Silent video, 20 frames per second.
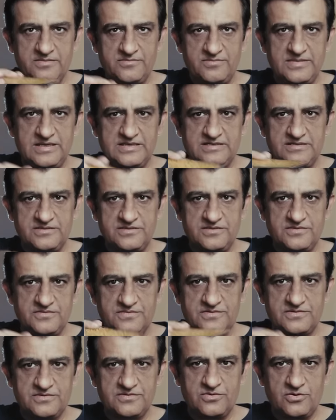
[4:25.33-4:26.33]
Messages
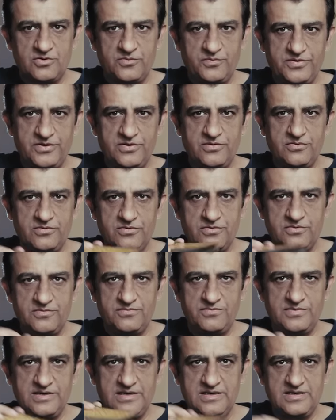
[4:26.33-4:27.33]
for Scorpio,
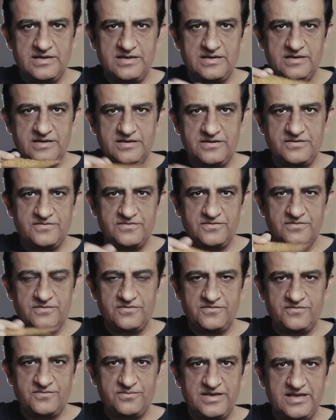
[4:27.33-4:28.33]
ten days
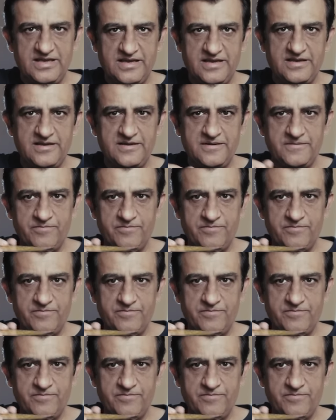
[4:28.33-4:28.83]
of May.